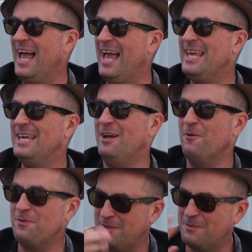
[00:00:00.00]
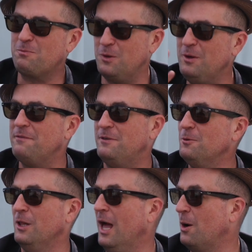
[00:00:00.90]
You know, you'd have to
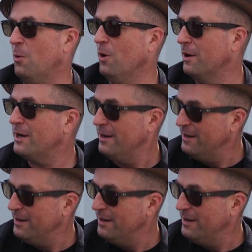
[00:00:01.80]
do a lot of work,